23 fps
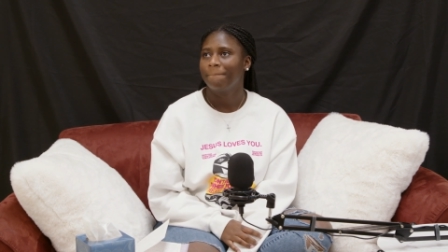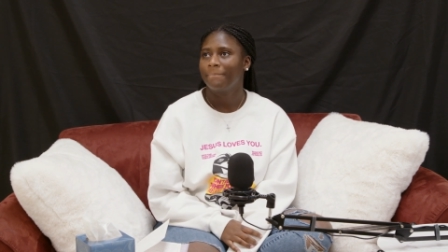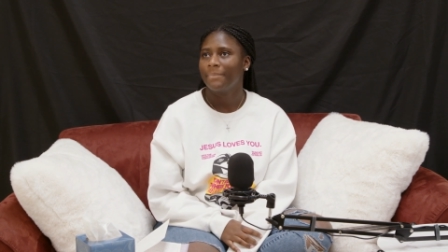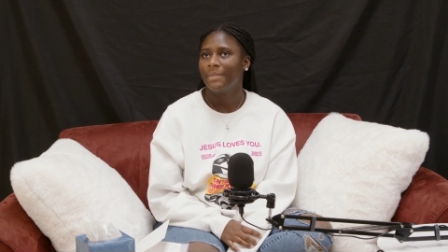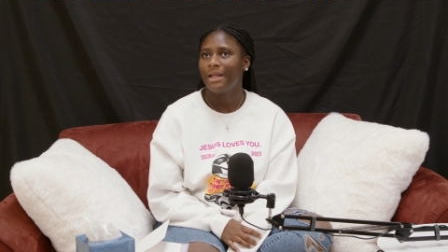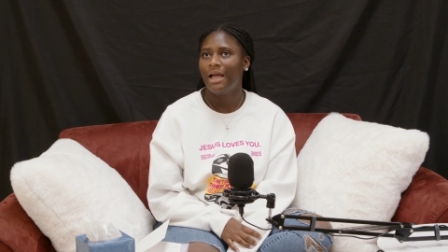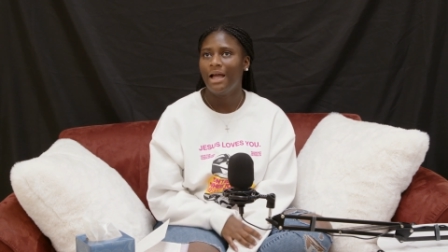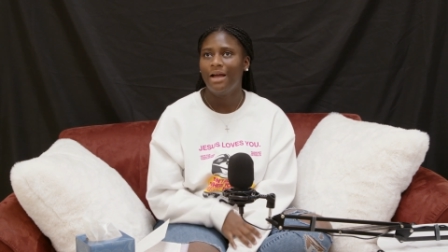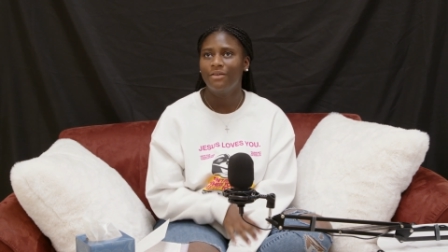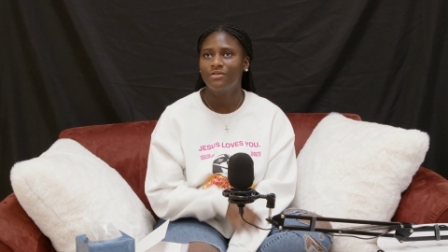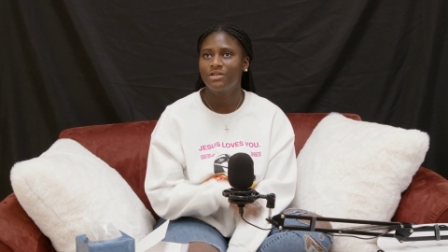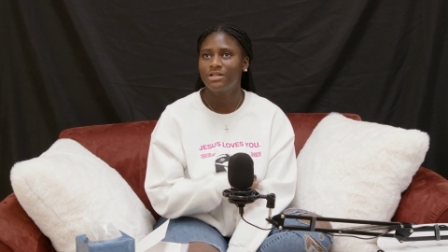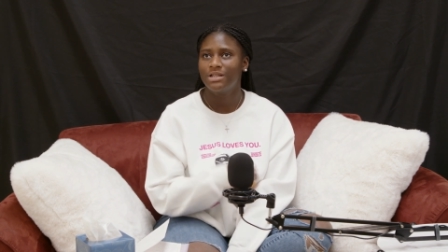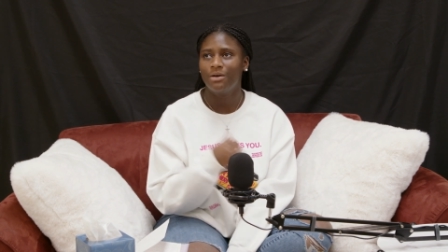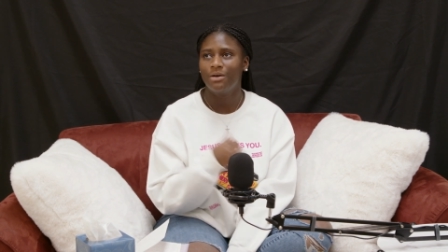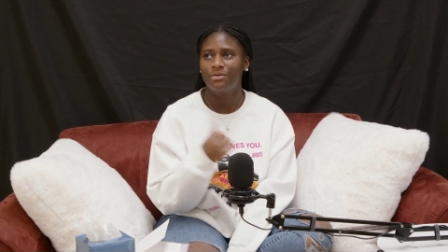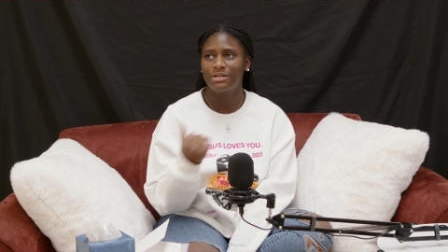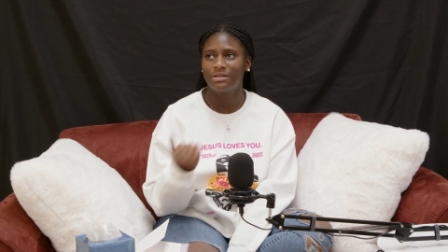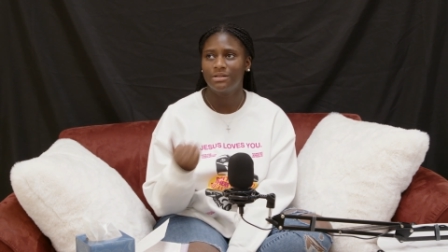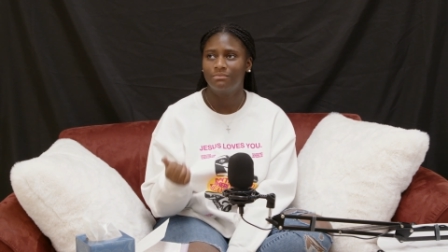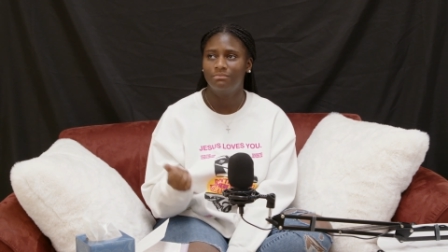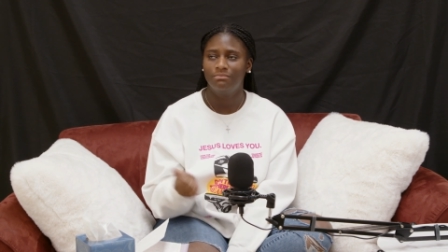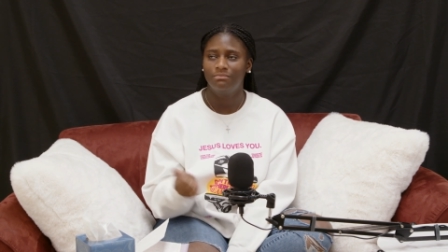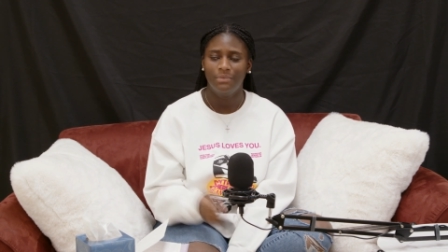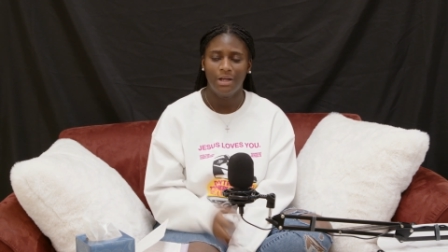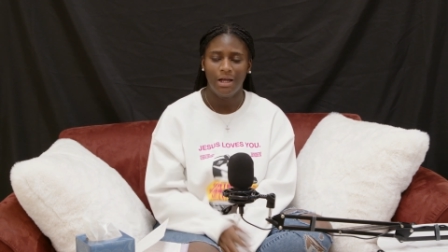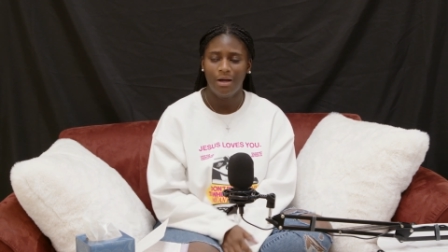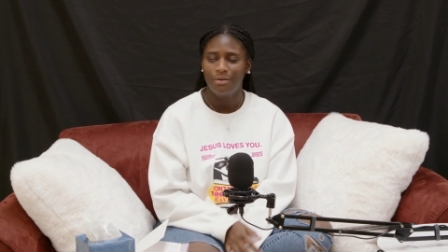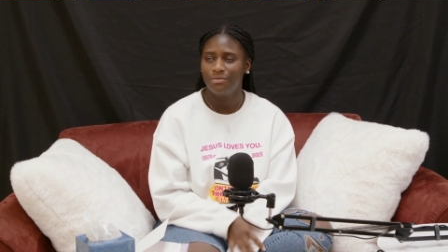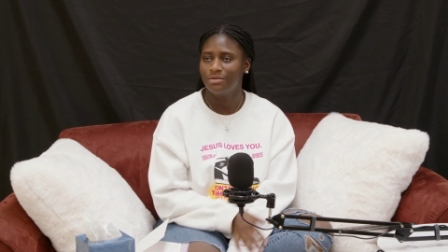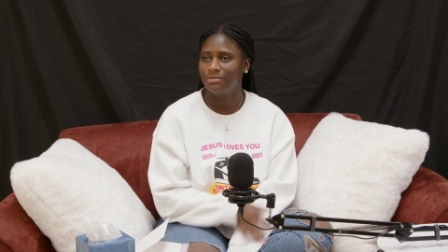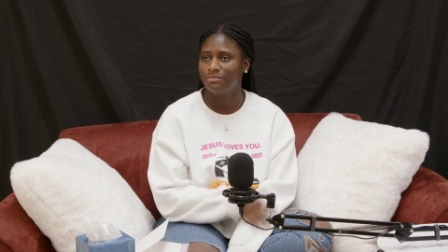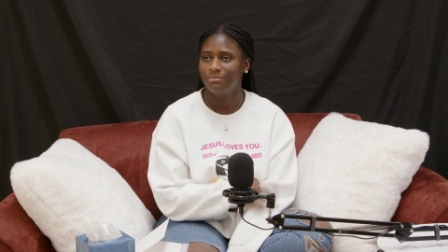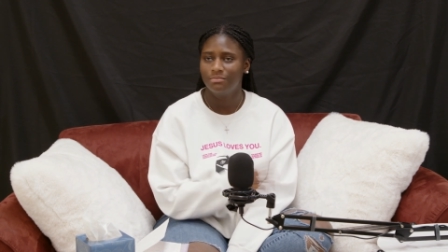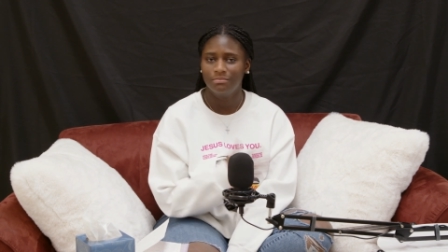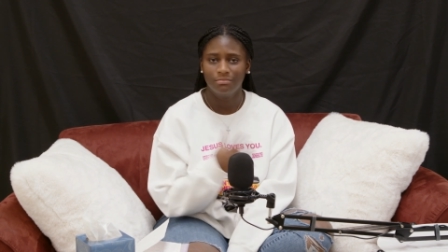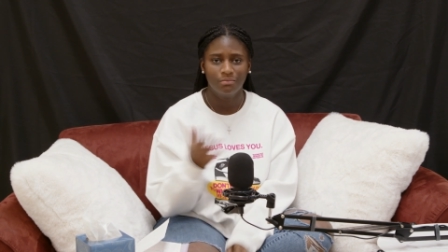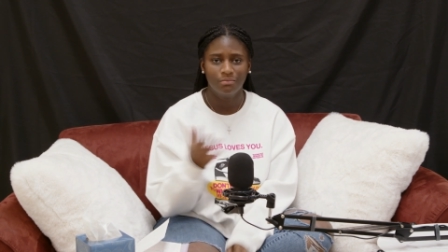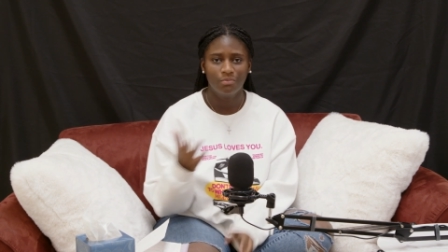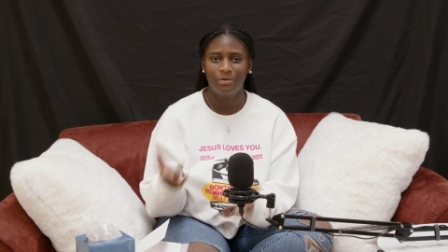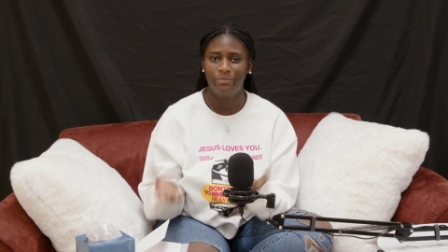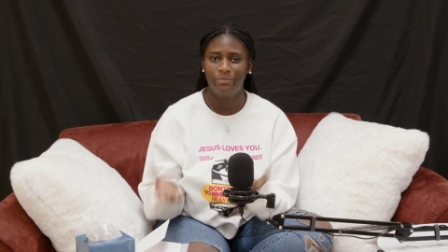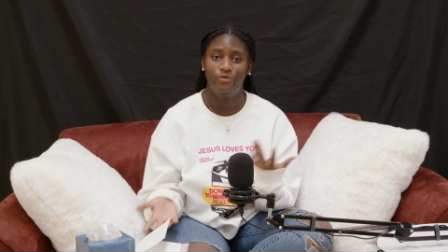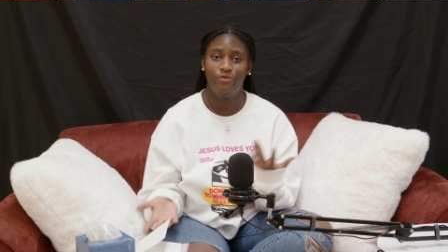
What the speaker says: I was what drunk